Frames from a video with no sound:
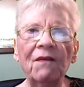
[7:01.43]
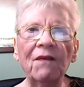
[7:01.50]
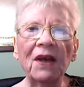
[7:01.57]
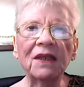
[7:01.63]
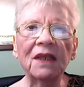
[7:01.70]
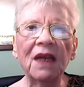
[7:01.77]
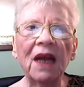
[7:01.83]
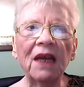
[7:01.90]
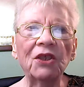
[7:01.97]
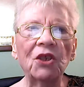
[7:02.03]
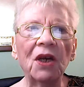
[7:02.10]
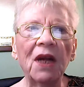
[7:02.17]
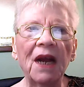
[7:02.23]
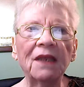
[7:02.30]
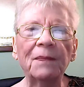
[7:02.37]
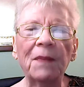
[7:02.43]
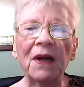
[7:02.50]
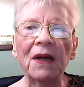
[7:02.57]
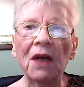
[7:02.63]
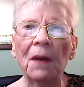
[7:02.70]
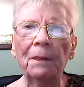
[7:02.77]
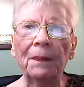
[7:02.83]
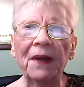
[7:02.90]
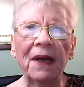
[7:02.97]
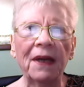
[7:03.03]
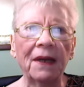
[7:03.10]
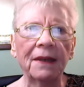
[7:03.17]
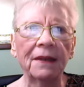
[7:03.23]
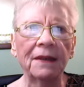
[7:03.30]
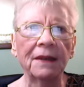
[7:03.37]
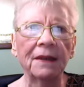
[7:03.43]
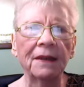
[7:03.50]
investigation has been completed.